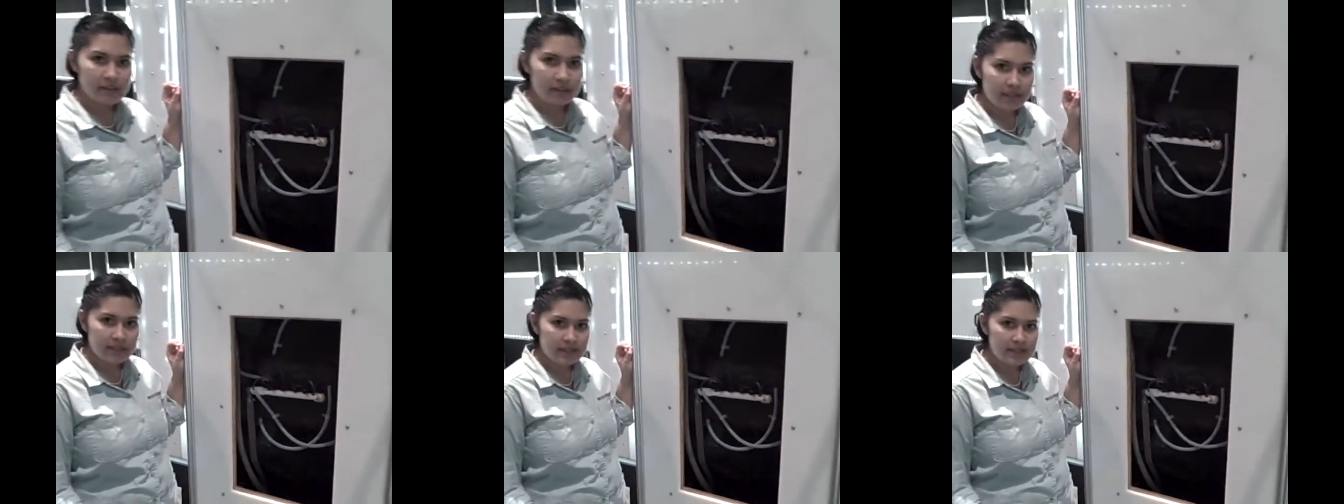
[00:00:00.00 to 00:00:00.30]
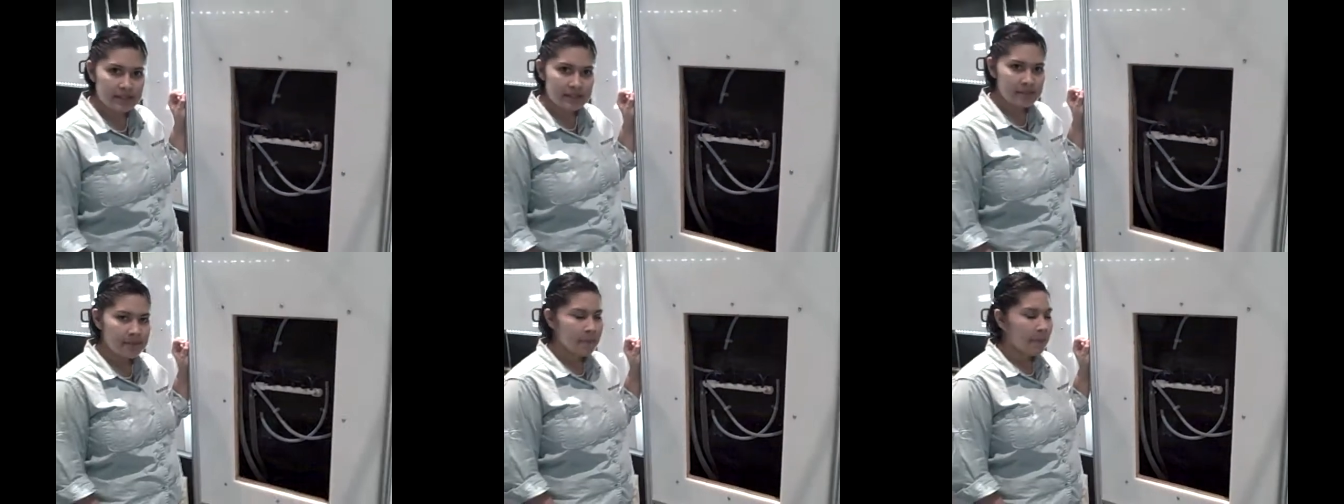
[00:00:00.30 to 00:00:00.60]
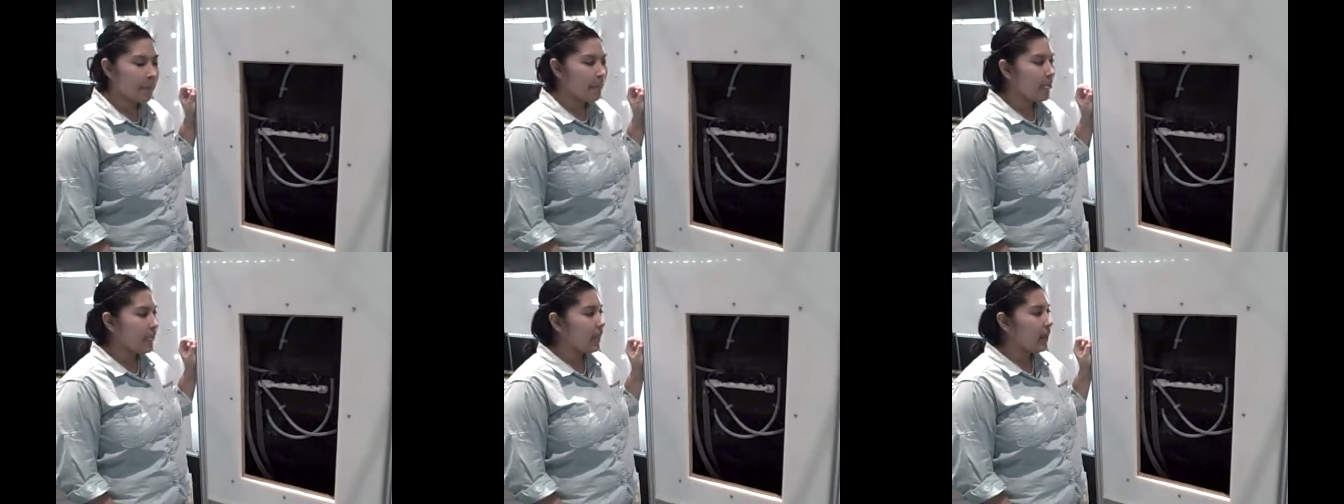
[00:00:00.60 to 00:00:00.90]
minutes
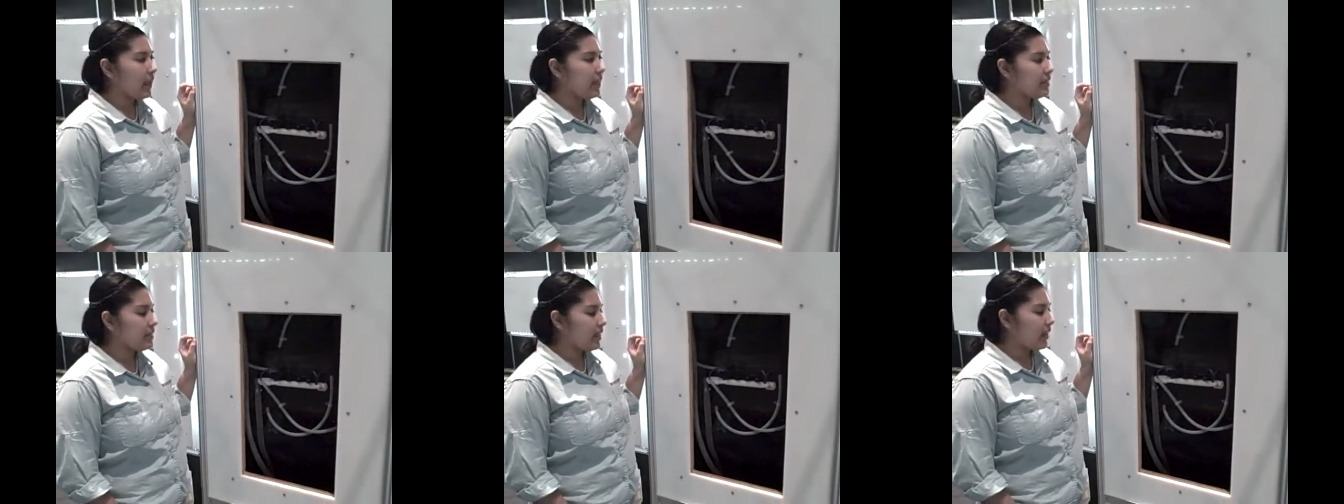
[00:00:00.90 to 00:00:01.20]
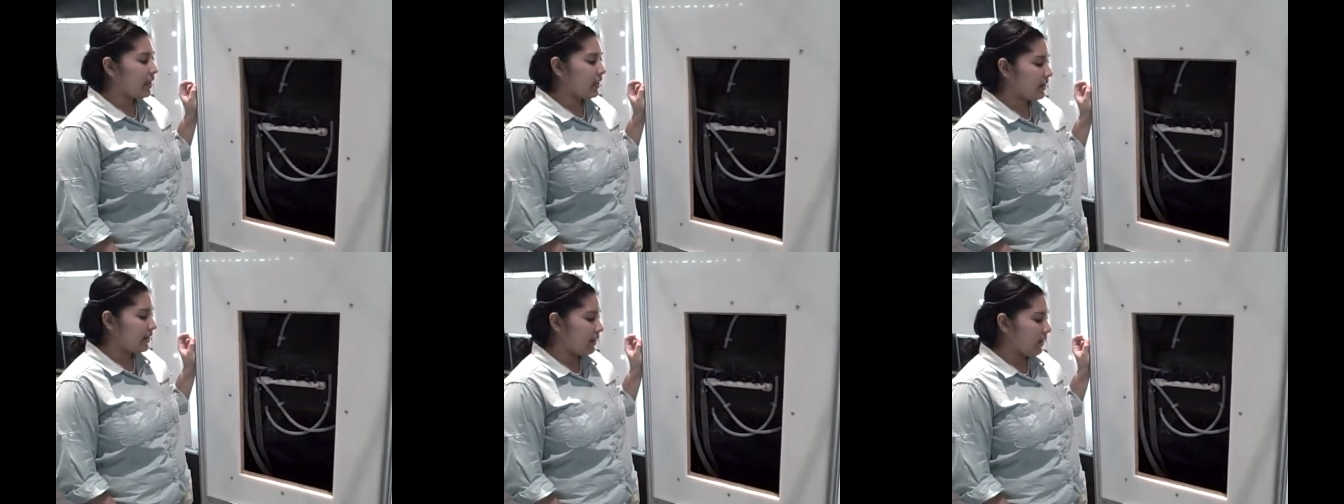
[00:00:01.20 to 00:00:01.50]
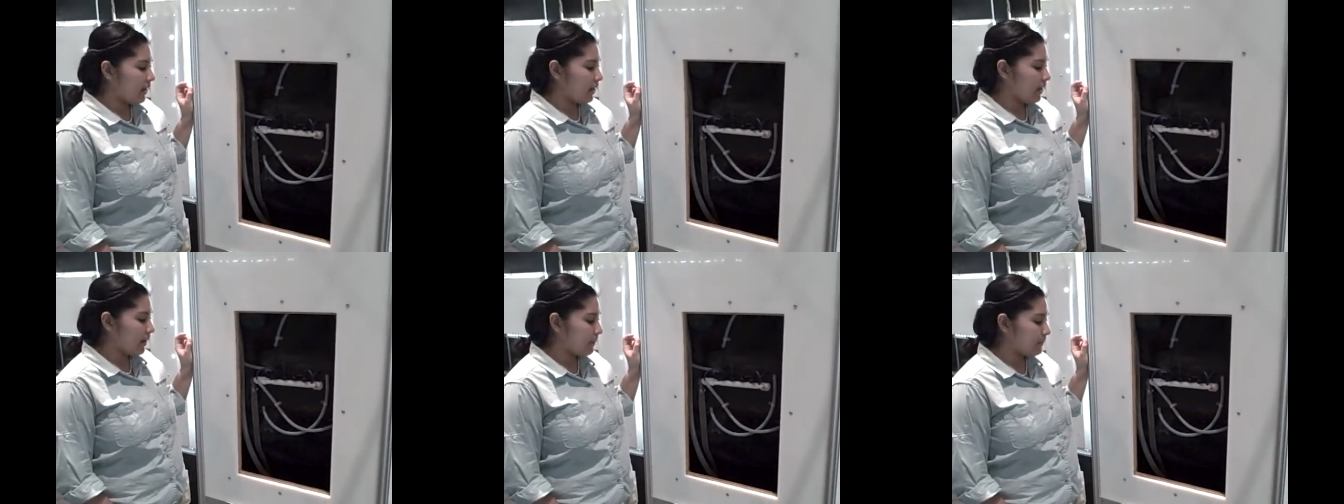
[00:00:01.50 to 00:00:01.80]
and then
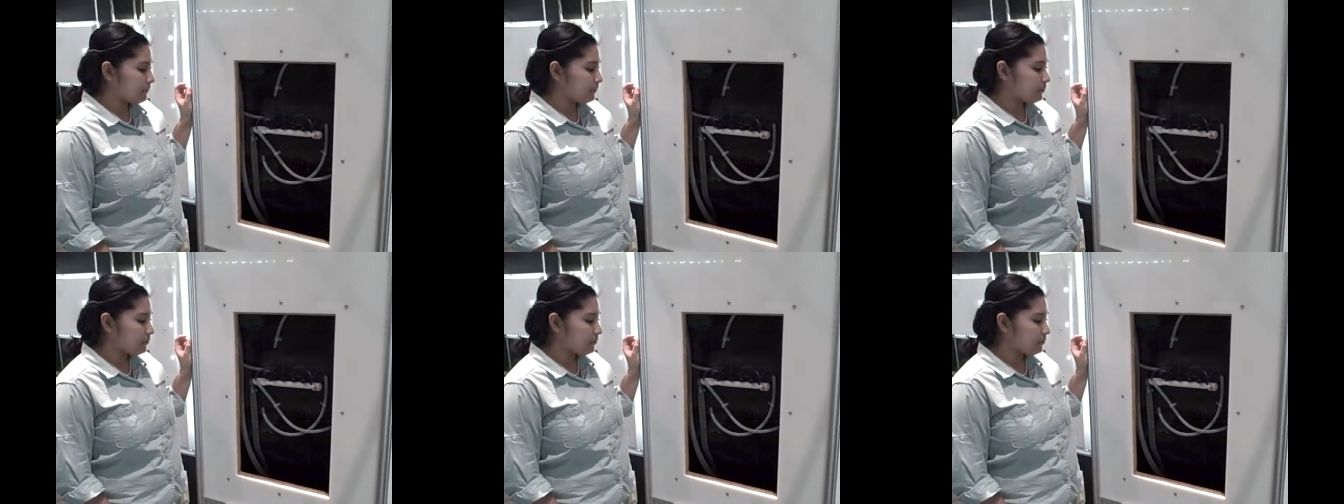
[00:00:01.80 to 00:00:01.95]
um,